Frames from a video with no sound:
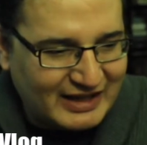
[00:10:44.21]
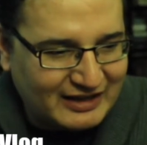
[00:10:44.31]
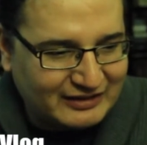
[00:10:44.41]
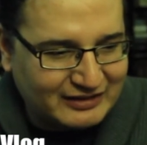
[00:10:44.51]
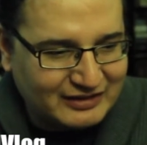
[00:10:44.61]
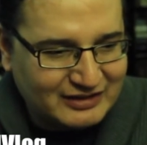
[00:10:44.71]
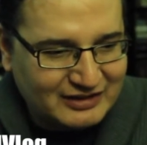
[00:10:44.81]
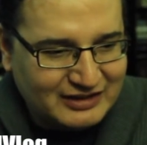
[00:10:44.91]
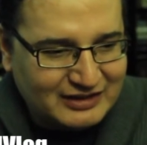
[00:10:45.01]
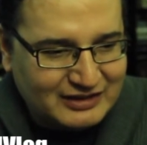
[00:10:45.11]
And,
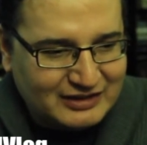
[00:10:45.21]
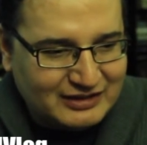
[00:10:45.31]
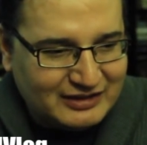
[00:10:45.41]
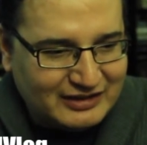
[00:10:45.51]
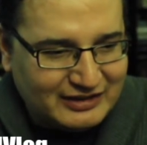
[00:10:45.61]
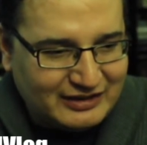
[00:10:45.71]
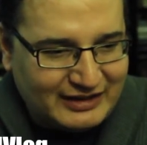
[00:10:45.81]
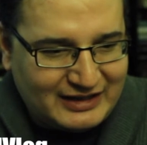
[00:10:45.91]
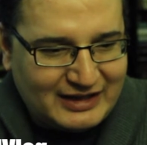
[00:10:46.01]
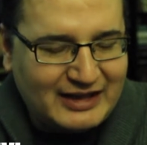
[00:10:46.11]

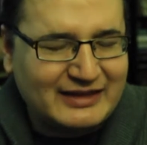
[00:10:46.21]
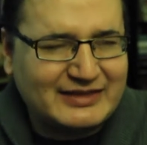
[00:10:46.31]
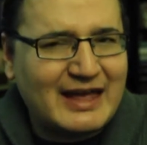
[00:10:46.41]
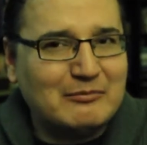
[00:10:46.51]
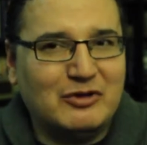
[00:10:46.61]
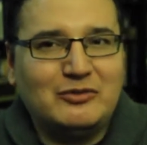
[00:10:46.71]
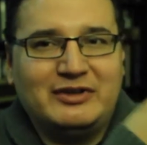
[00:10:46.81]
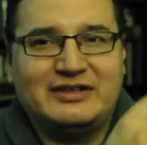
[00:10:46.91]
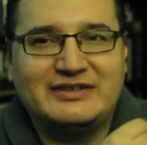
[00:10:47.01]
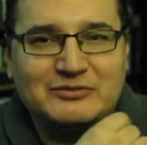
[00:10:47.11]
at that
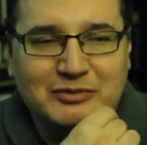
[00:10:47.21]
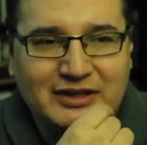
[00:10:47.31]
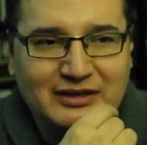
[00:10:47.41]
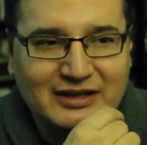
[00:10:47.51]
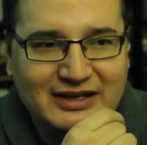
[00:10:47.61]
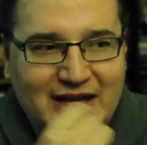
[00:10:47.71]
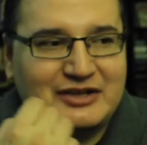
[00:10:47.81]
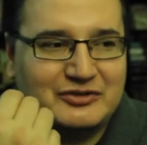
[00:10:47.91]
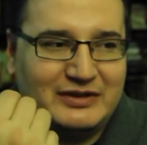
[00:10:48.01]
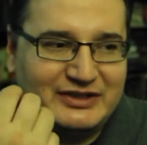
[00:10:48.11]
moment is when it
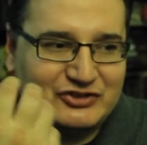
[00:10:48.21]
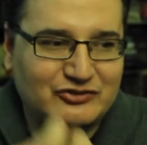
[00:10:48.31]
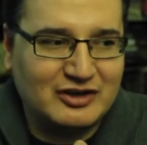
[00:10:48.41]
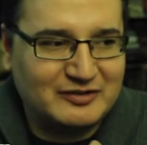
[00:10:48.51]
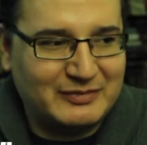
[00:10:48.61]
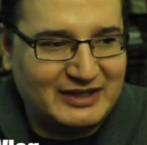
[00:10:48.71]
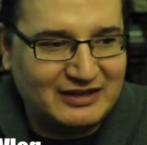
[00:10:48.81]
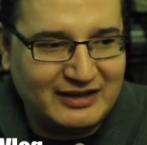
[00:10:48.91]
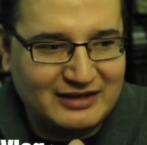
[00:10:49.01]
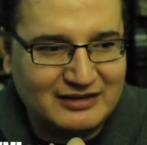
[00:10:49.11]
actually struck me,
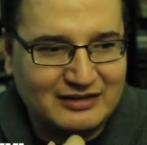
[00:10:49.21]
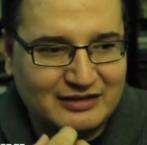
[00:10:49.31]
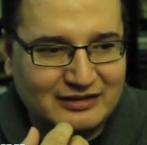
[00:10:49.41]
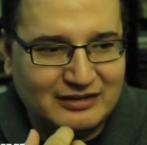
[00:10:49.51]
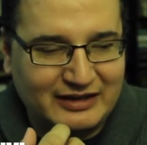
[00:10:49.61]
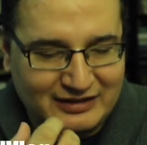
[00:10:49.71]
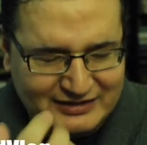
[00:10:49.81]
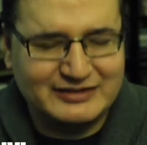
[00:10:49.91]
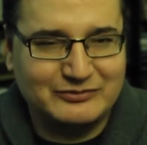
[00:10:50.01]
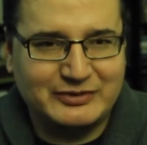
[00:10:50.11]
like,
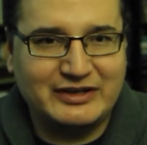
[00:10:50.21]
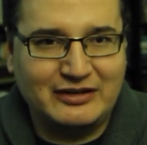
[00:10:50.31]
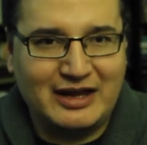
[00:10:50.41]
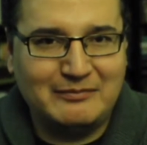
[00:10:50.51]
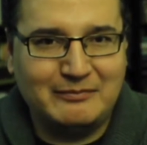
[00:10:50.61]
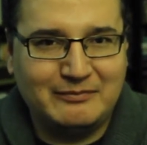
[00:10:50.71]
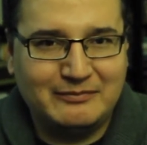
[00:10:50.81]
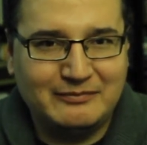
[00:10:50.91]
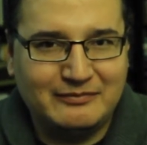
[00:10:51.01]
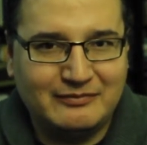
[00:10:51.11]
this is real, I'm
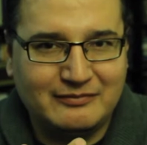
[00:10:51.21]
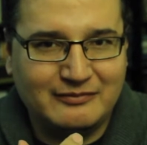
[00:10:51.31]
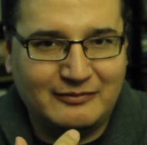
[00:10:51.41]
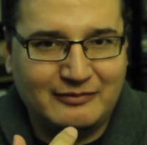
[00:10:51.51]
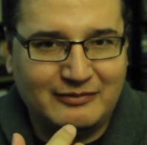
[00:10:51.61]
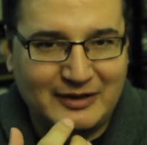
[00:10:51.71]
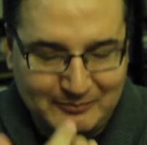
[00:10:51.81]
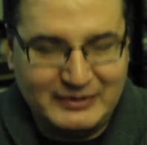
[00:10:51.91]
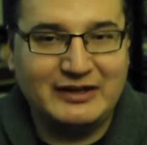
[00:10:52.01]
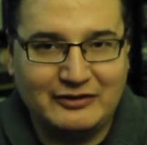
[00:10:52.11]

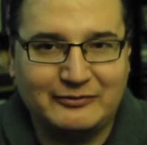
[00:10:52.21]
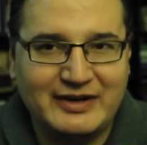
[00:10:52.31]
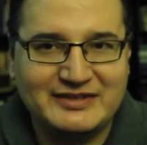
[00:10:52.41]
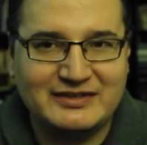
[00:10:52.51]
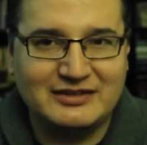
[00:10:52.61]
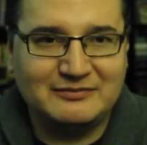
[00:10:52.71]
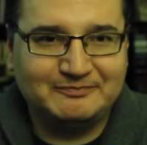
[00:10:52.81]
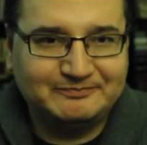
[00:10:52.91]
being arrested.